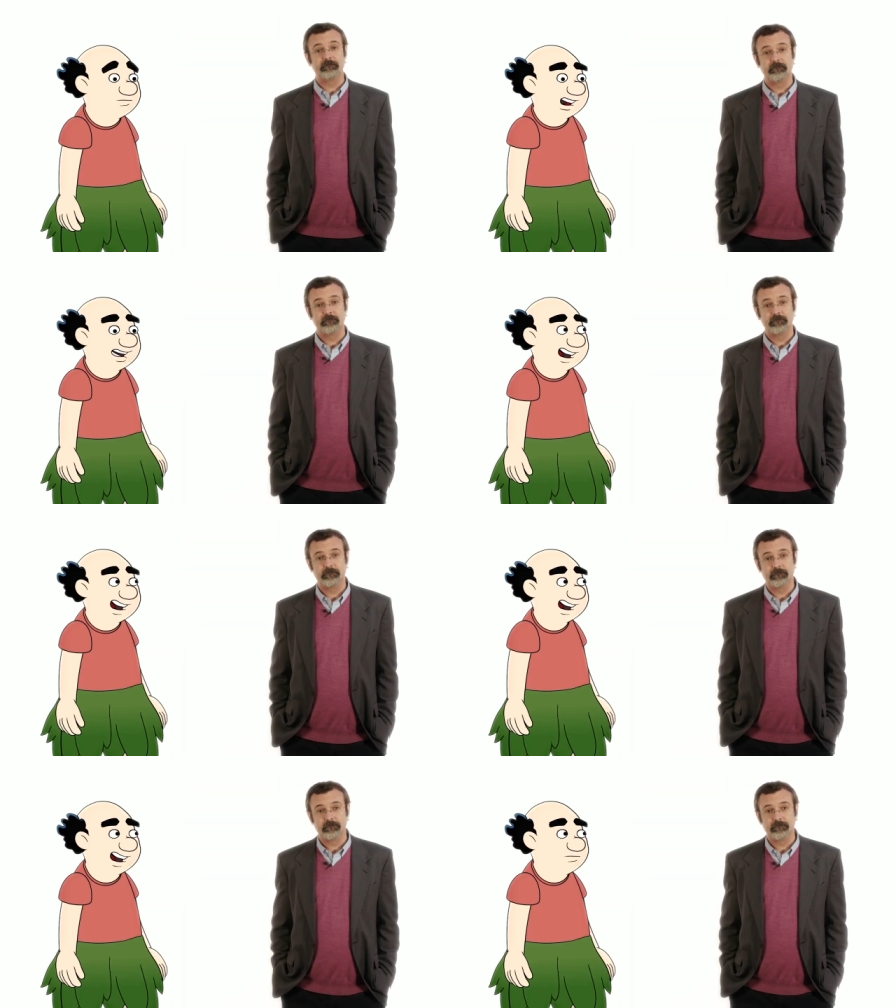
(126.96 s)
They
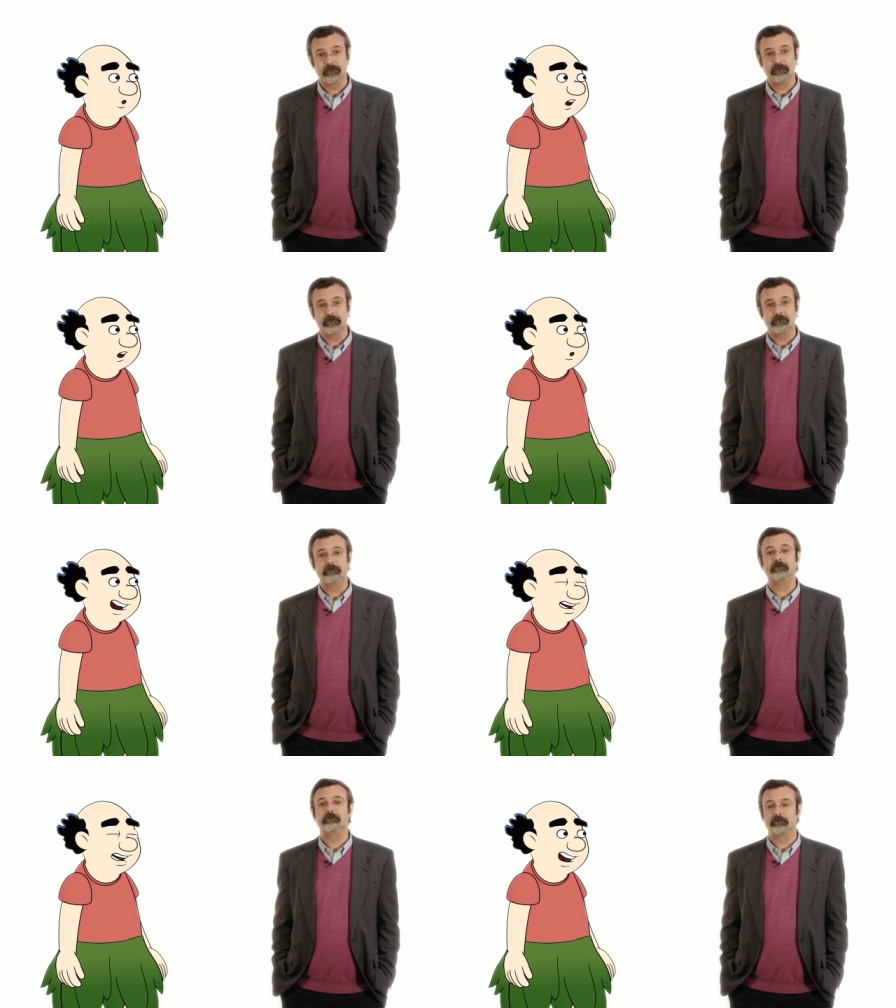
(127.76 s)
could hire more
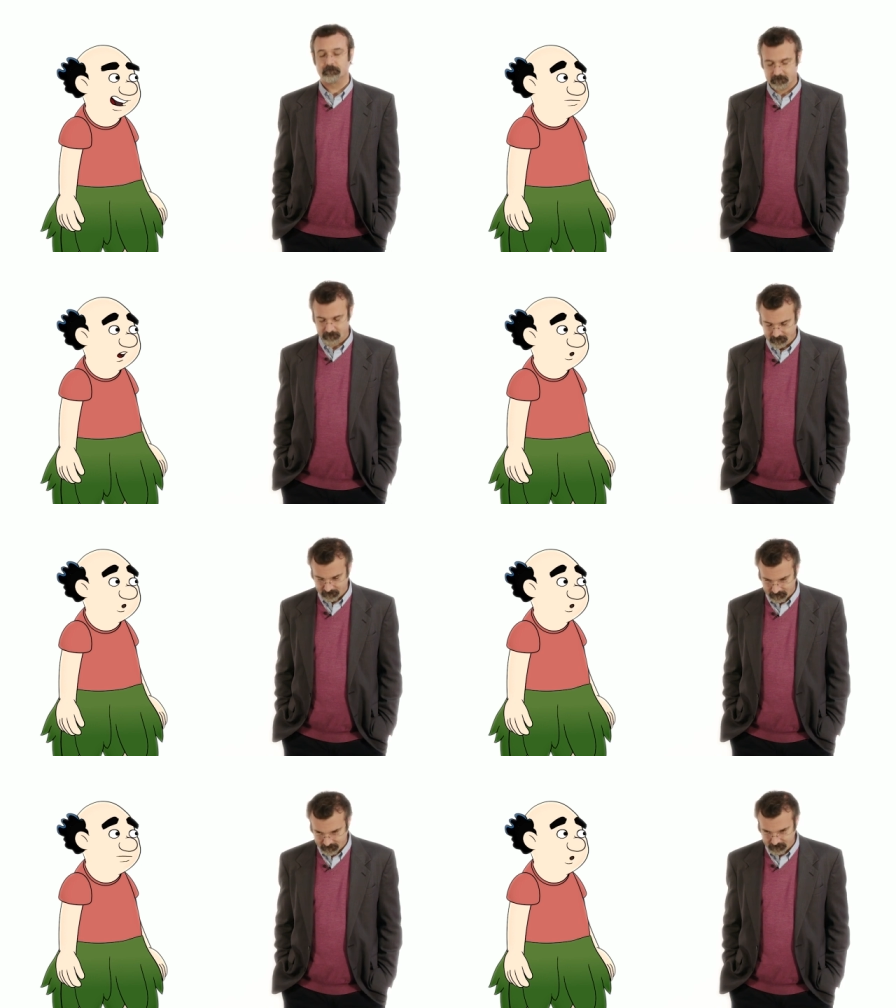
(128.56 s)
workers and
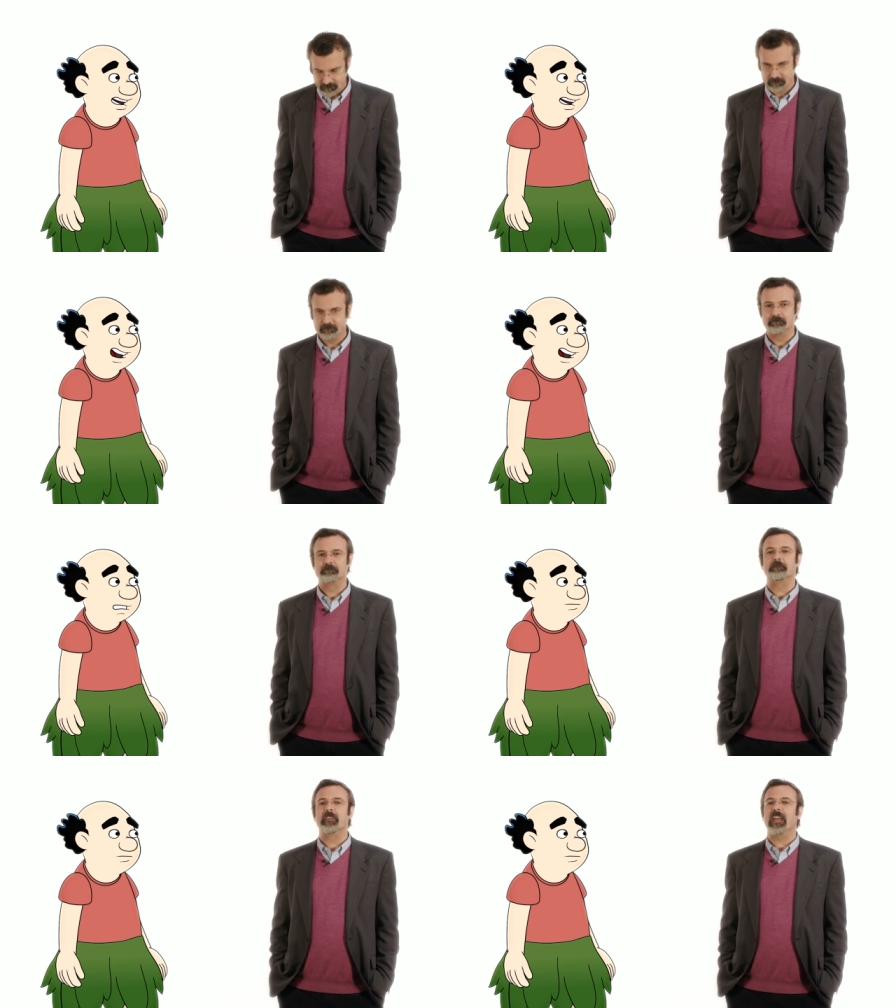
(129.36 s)
produce more stuff.
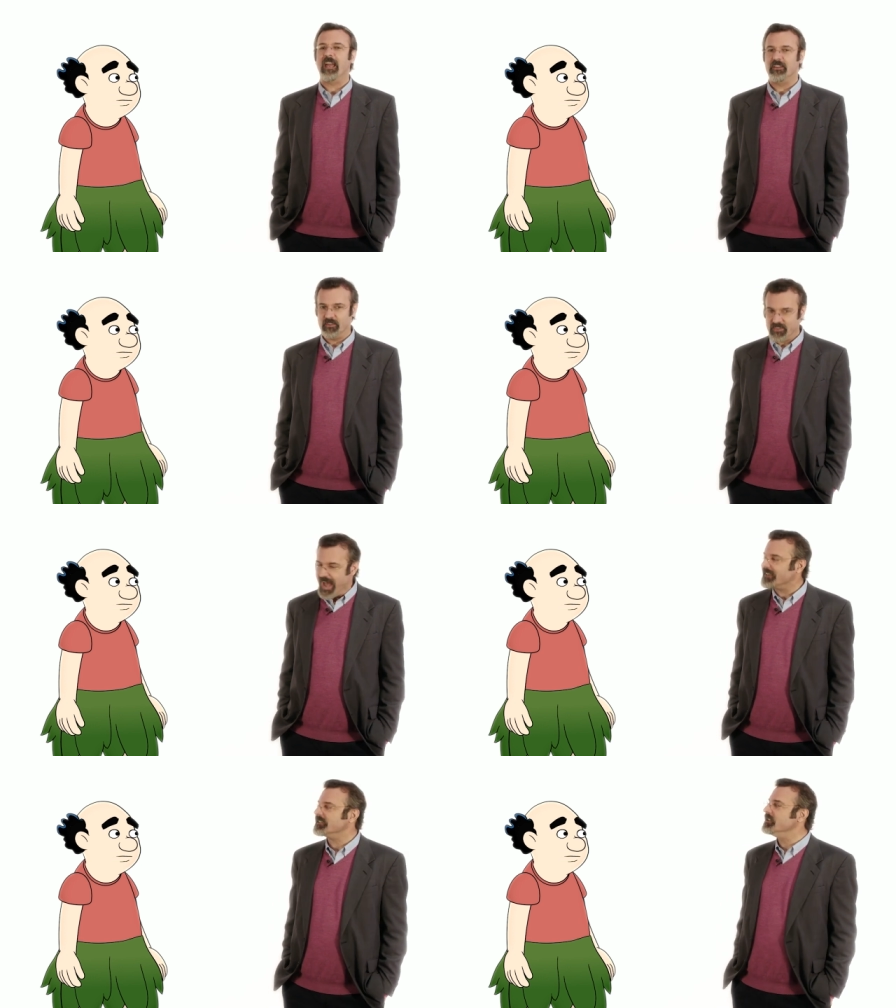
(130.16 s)
And
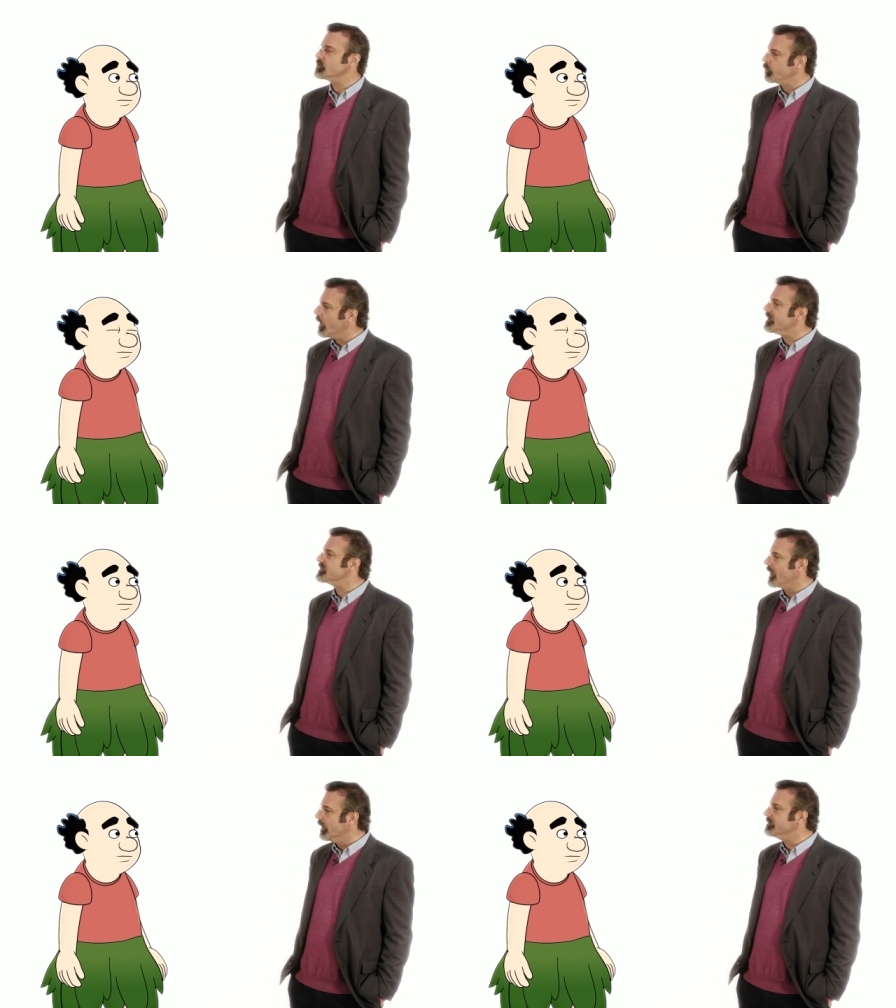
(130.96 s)
that is what
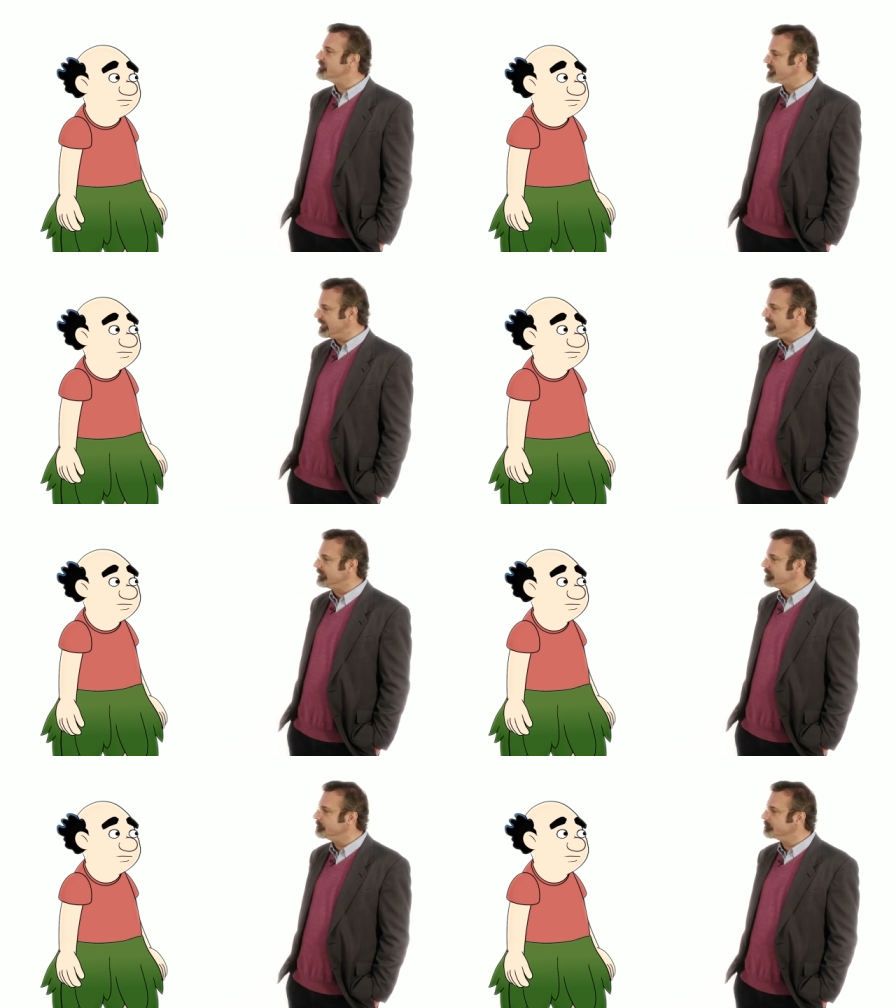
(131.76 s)
is
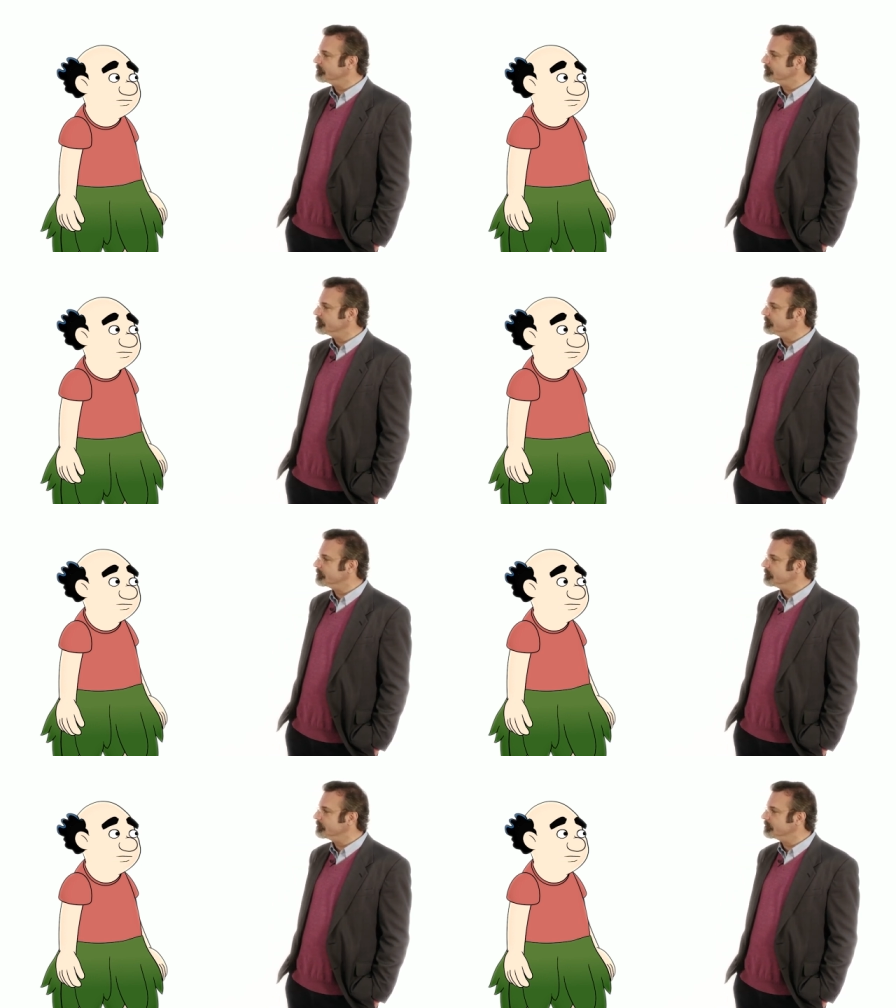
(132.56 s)
unseen.